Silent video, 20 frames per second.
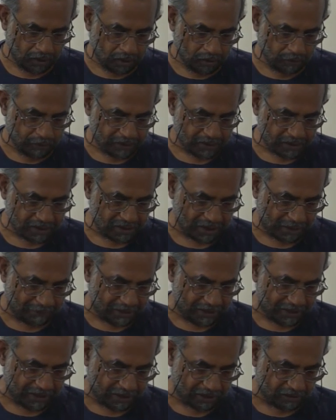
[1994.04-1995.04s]
which is
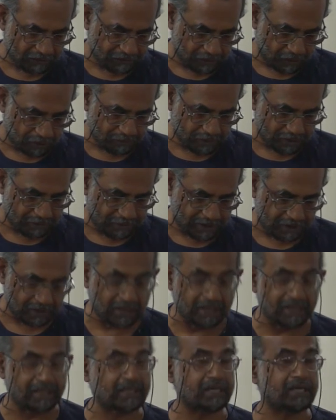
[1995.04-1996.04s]
emanating from the
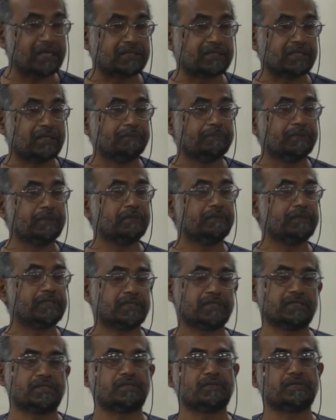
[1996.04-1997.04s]
Menthalega example,
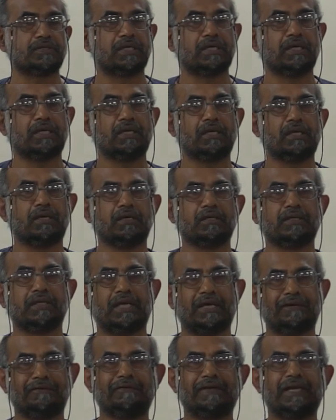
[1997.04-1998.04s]
which is to say, they
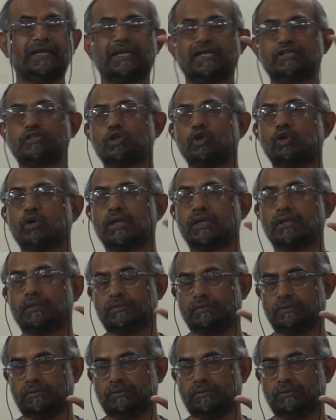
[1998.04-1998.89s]
have a very nice slogan.